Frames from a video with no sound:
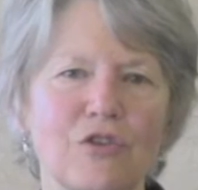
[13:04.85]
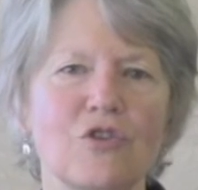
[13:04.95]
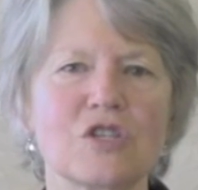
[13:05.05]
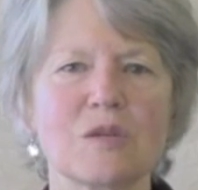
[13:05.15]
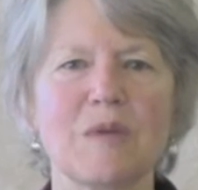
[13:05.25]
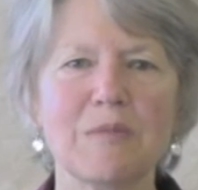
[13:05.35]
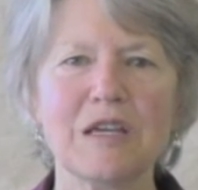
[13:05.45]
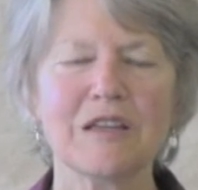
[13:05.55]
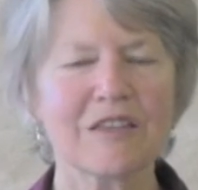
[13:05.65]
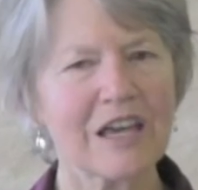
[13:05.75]
you nurse the
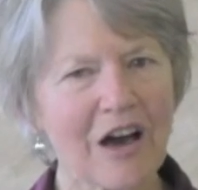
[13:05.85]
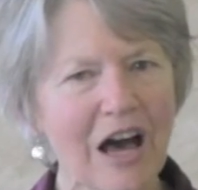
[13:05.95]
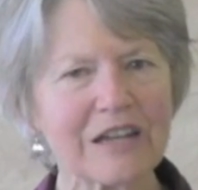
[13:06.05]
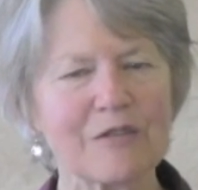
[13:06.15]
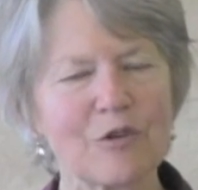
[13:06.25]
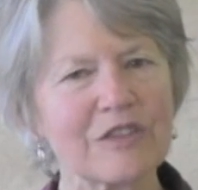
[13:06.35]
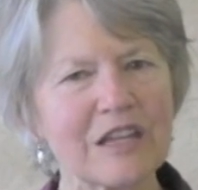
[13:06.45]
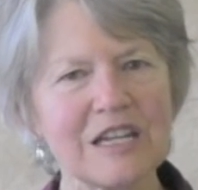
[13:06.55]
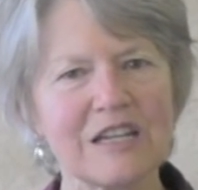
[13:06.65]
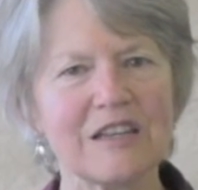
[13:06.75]
baby. They got what
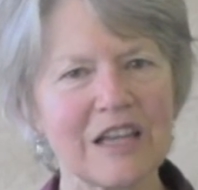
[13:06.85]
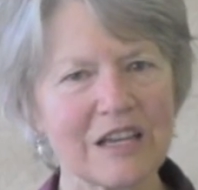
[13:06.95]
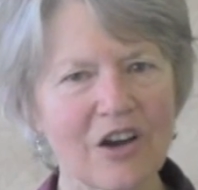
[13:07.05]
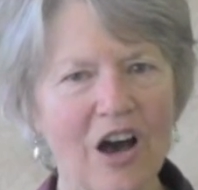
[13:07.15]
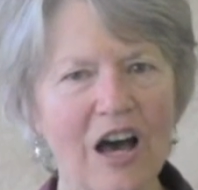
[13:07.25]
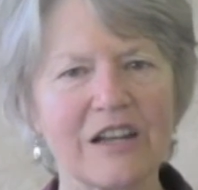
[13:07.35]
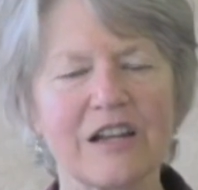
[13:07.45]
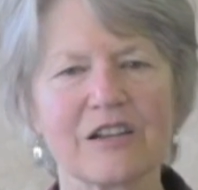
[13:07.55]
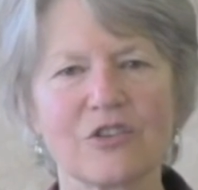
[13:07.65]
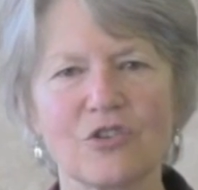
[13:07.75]
they needed. They got
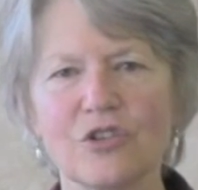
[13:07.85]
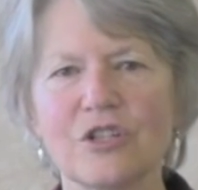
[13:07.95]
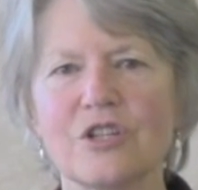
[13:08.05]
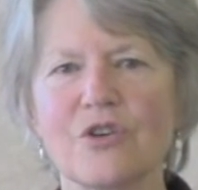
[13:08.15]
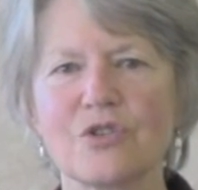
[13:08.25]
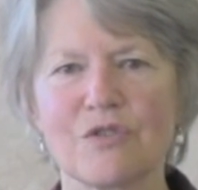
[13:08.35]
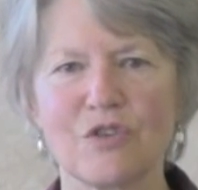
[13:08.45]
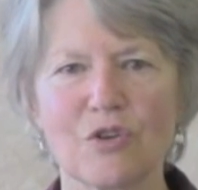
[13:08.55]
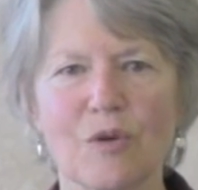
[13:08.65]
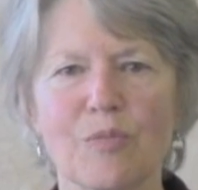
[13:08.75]
a good dose of
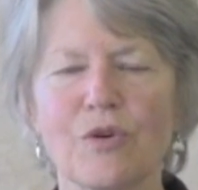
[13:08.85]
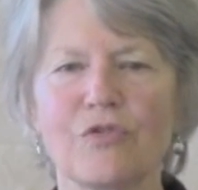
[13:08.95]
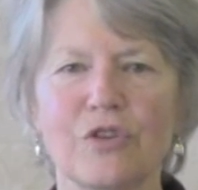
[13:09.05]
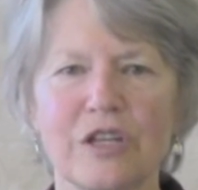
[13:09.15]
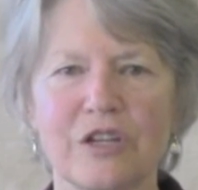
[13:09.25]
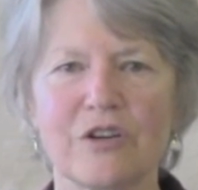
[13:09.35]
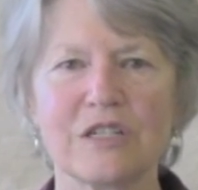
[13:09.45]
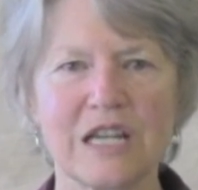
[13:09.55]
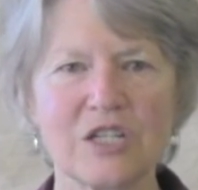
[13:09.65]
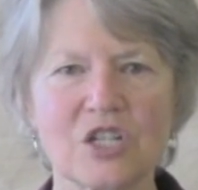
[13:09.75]
your approval and your
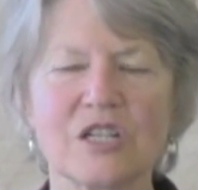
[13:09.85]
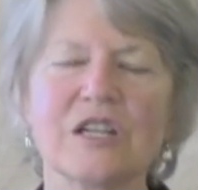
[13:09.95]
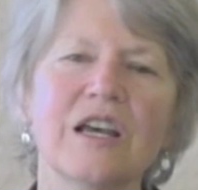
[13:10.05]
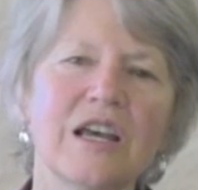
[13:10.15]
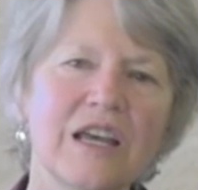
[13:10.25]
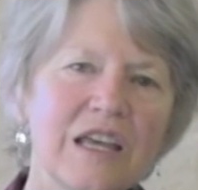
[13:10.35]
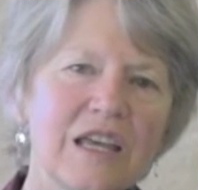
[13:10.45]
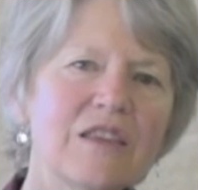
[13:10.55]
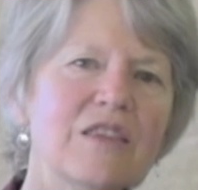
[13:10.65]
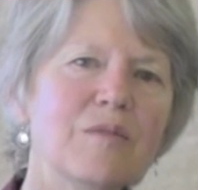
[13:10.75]
attention
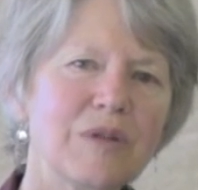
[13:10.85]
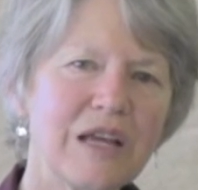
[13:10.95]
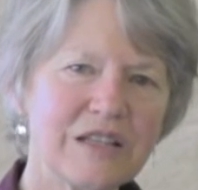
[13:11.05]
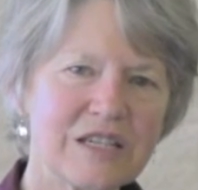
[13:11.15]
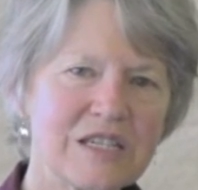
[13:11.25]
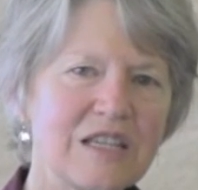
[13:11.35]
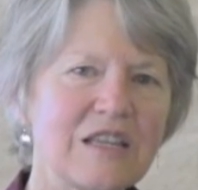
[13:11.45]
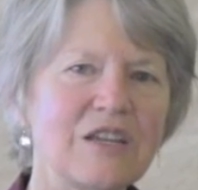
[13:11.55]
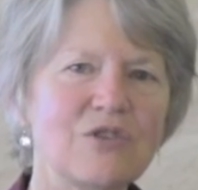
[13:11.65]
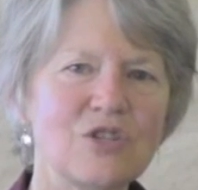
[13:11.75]
in the play listening
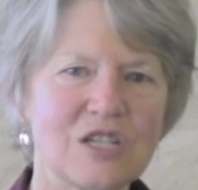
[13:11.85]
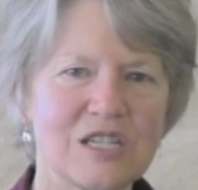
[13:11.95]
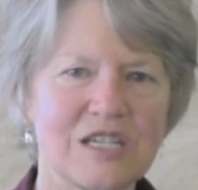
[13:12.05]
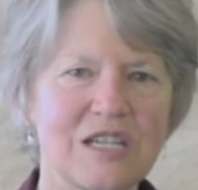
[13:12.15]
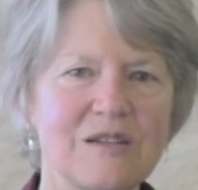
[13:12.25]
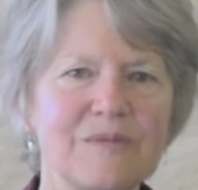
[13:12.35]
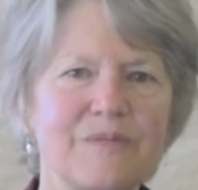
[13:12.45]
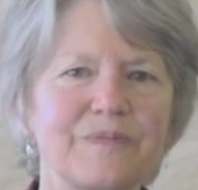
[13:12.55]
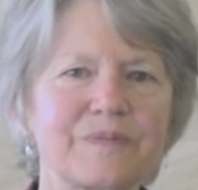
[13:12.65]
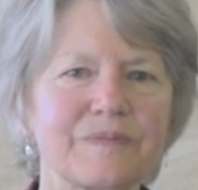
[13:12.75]
that you just did.
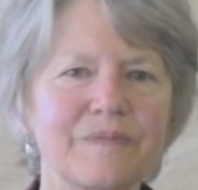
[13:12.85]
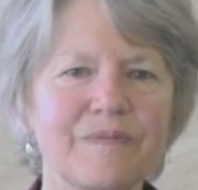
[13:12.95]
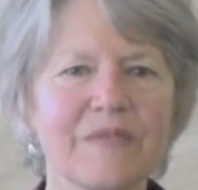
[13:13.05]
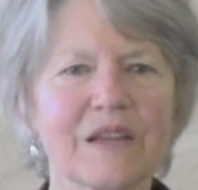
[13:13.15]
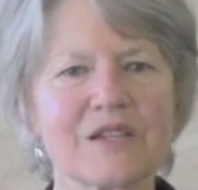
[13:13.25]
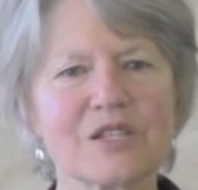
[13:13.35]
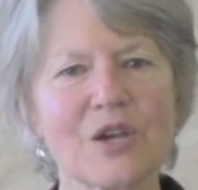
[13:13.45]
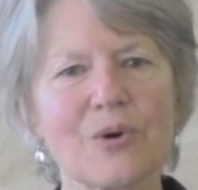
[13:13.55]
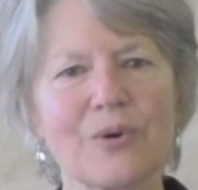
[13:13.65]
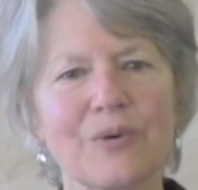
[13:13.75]

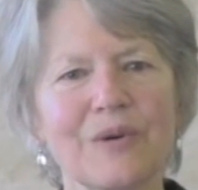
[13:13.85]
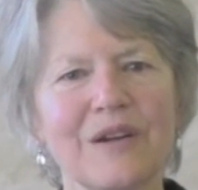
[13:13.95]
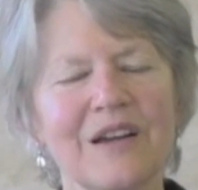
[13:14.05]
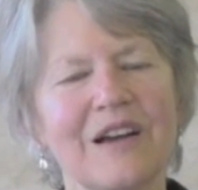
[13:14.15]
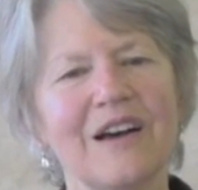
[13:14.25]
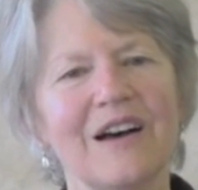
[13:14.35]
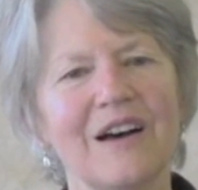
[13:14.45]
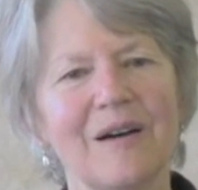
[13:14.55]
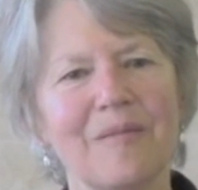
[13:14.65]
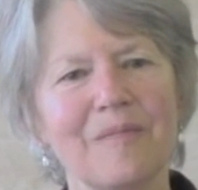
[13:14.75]
So
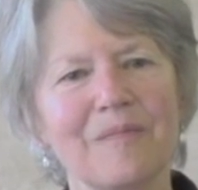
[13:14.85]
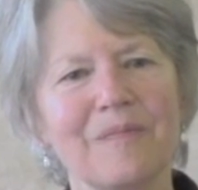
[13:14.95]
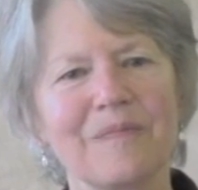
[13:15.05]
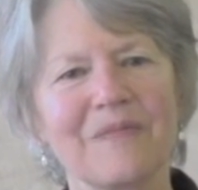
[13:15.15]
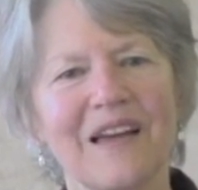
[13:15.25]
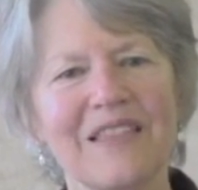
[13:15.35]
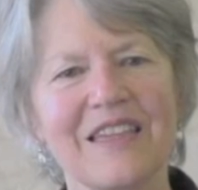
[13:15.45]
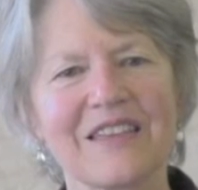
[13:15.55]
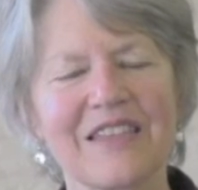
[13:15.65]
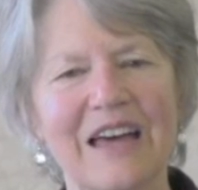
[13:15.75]
I
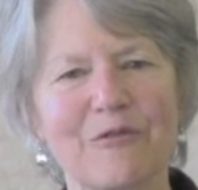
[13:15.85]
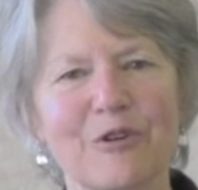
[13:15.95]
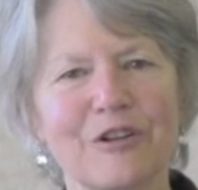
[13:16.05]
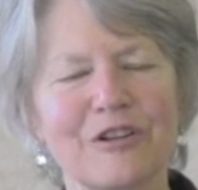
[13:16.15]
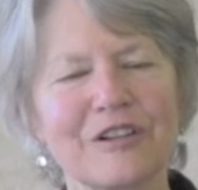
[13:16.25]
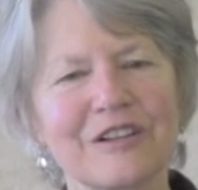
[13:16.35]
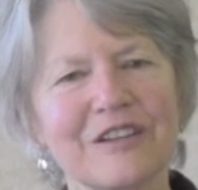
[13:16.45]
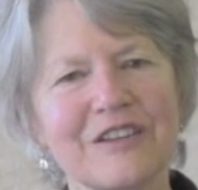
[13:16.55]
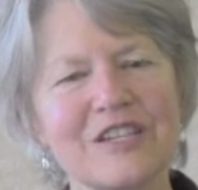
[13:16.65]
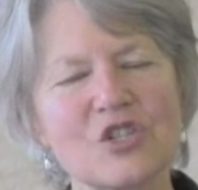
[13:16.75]
think
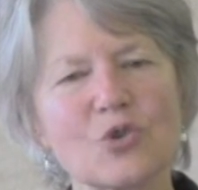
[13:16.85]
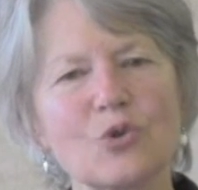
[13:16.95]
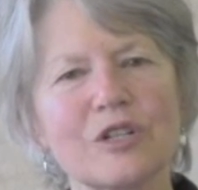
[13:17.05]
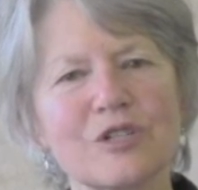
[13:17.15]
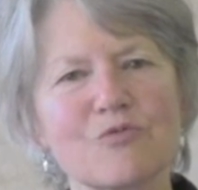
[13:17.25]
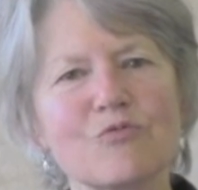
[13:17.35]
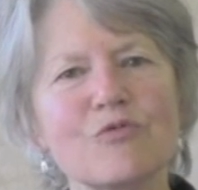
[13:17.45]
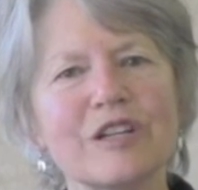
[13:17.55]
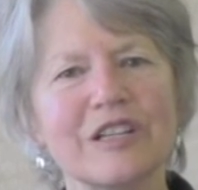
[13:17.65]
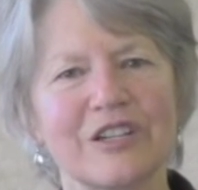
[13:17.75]
this tool is
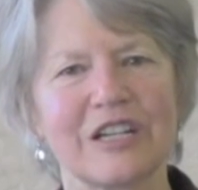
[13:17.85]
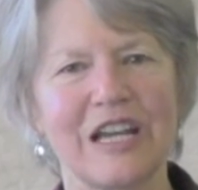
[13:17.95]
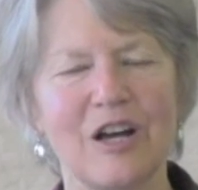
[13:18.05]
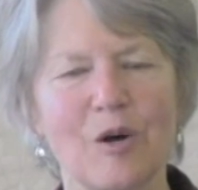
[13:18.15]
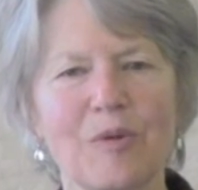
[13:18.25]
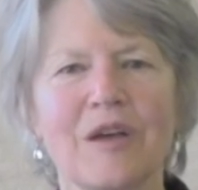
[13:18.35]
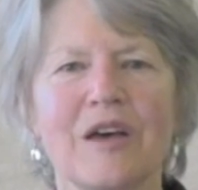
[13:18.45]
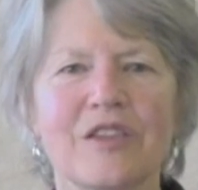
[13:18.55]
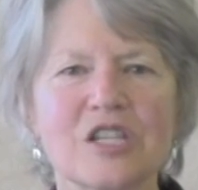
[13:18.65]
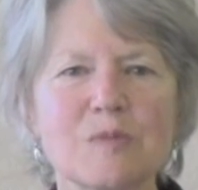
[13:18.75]
really going to help
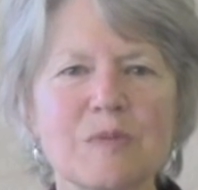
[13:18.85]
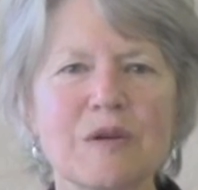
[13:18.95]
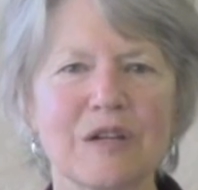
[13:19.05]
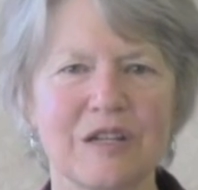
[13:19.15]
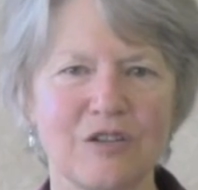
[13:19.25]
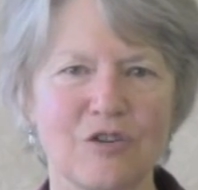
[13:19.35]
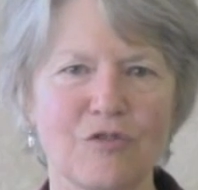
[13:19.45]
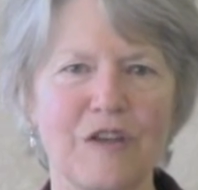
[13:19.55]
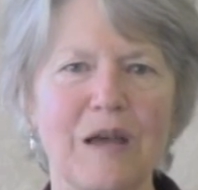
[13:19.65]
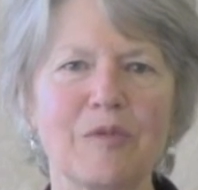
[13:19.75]
the spirit in your
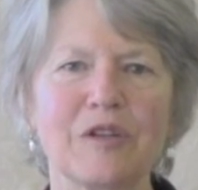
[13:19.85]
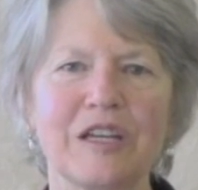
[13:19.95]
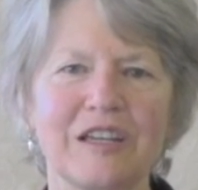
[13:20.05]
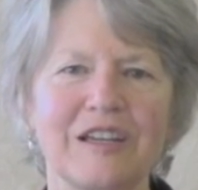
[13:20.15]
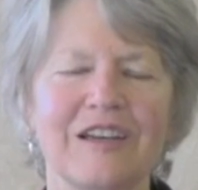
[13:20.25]
family